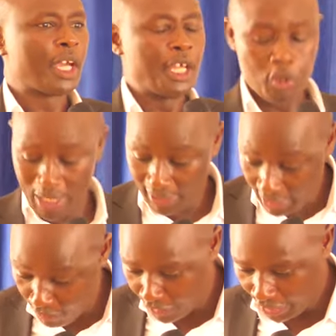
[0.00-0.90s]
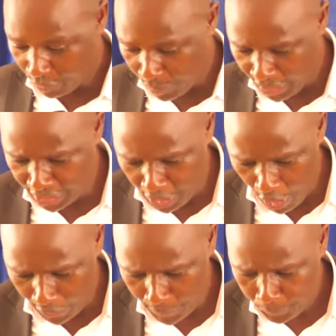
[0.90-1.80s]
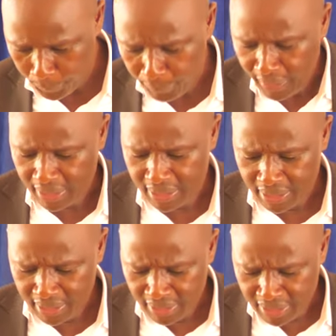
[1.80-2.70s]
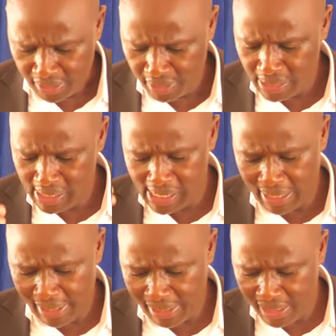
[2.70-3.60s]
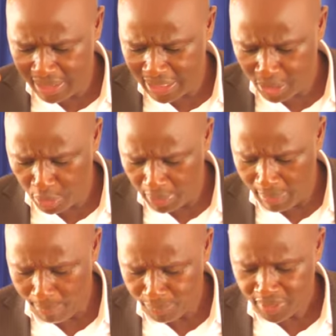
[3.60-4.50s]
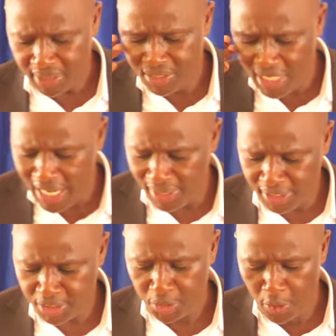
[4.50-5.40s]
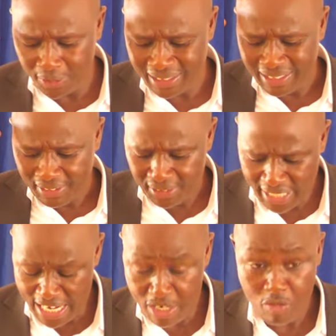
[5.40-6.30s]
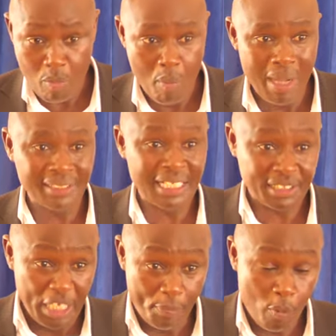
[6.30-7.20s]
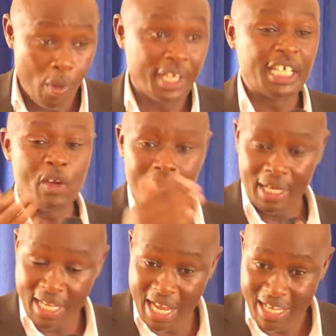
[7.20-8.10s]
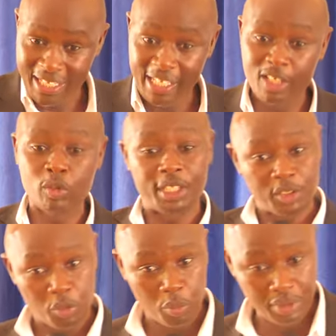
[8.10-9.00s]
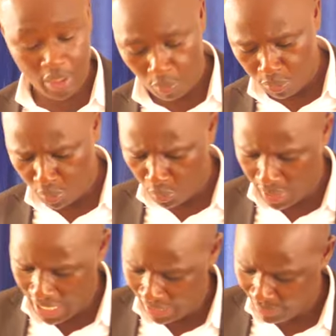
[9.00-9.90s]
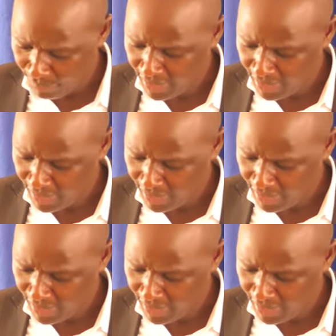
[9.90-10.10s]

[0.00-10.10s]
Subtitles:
and you are different. Praise God. So, yeah, and Jesus told them, the child is not dead, but asleep. Wengine wanalia, Yesu anazungumza kuhusu kulala.